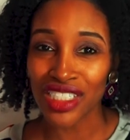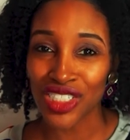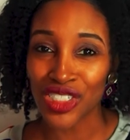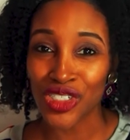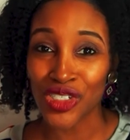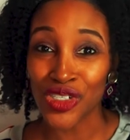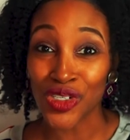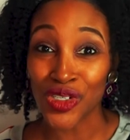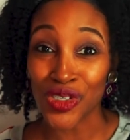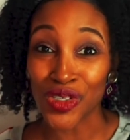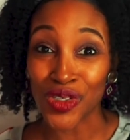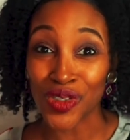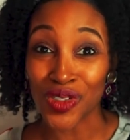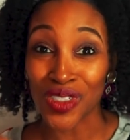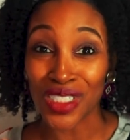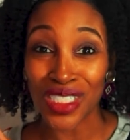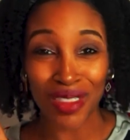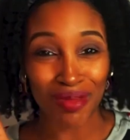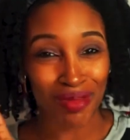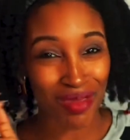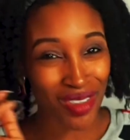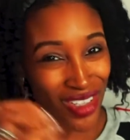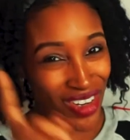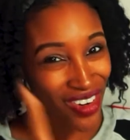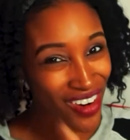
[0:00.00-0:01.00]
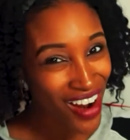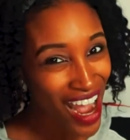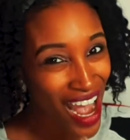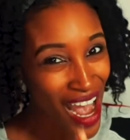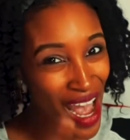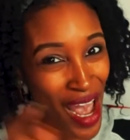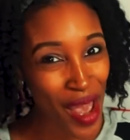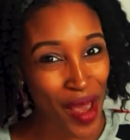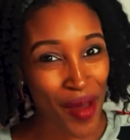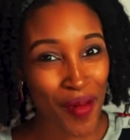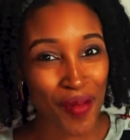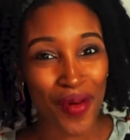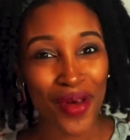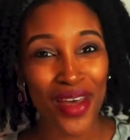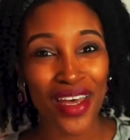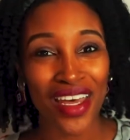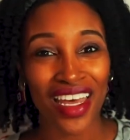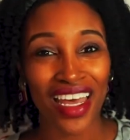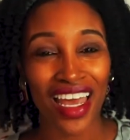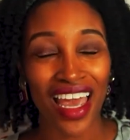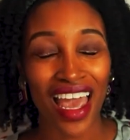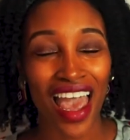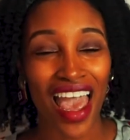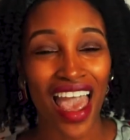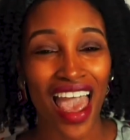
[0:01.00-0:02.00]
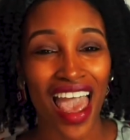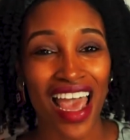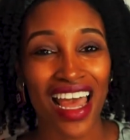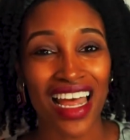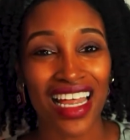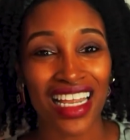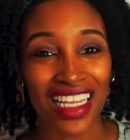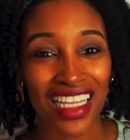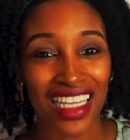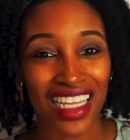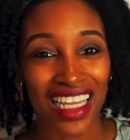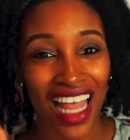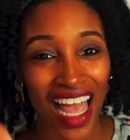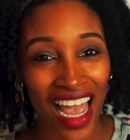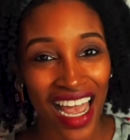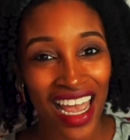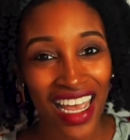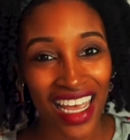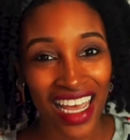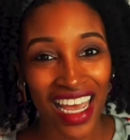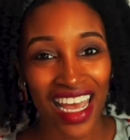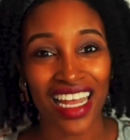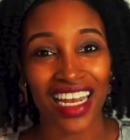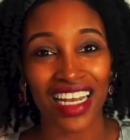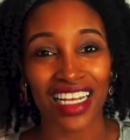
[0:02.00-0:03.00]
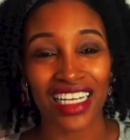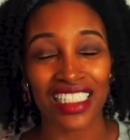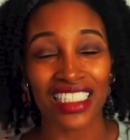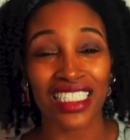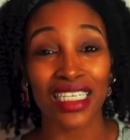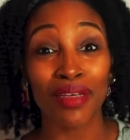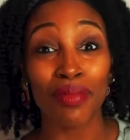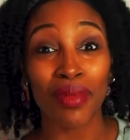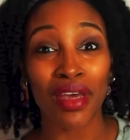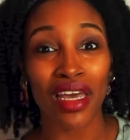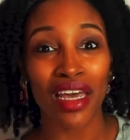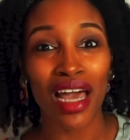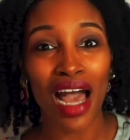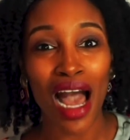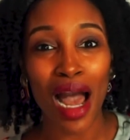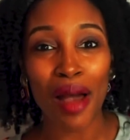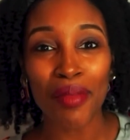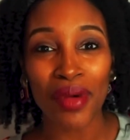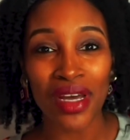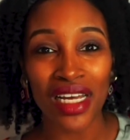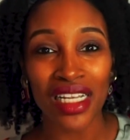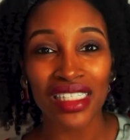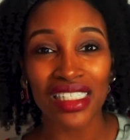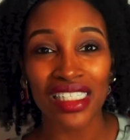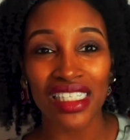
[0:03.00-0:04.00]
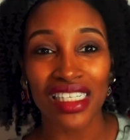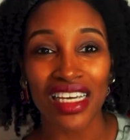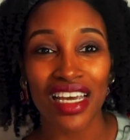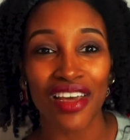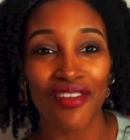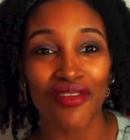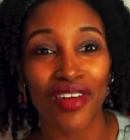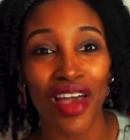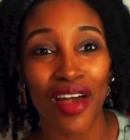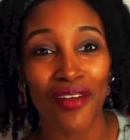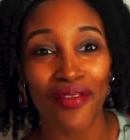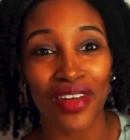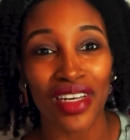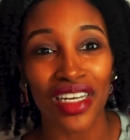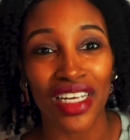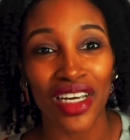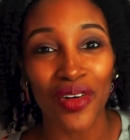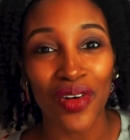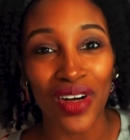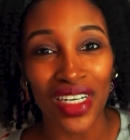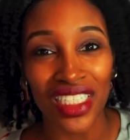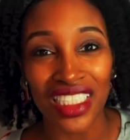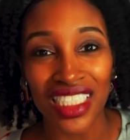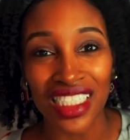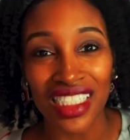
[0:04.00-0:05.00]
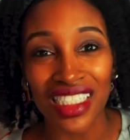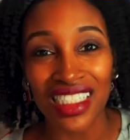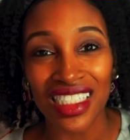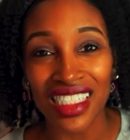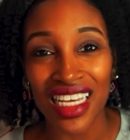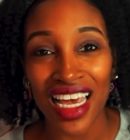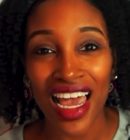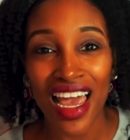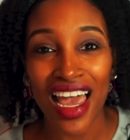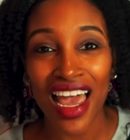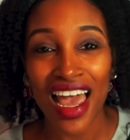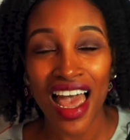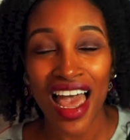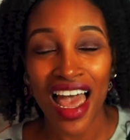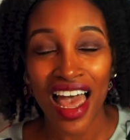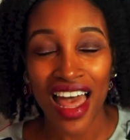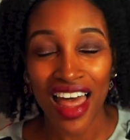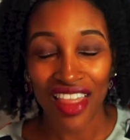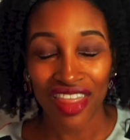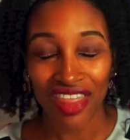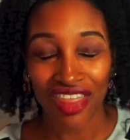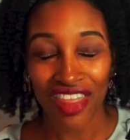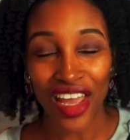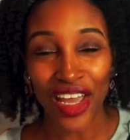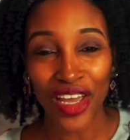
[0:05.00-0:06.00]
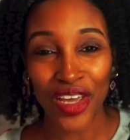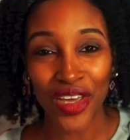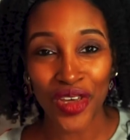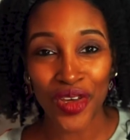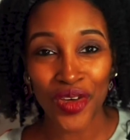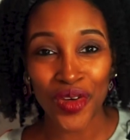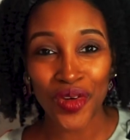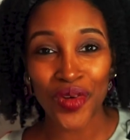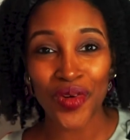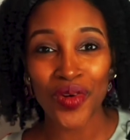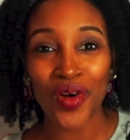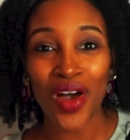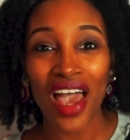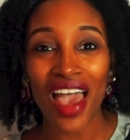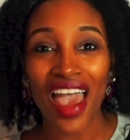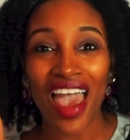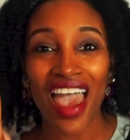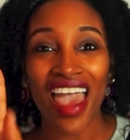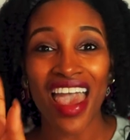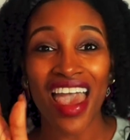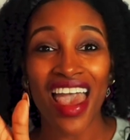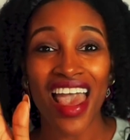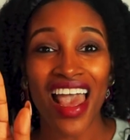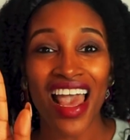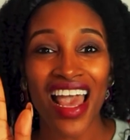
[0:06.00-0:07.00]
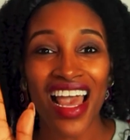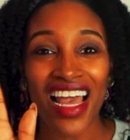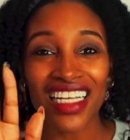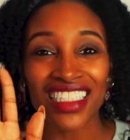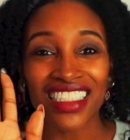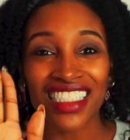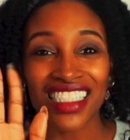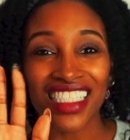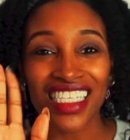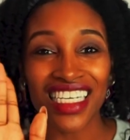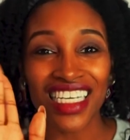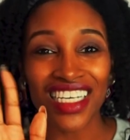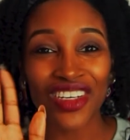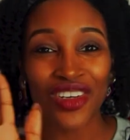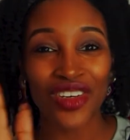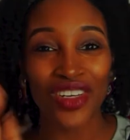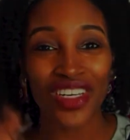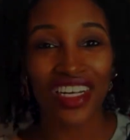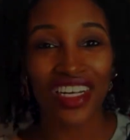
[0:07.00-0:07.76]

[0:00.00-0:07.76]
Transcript: to subscribe and like and send me a comment if you have any questions. Thank you, and see you in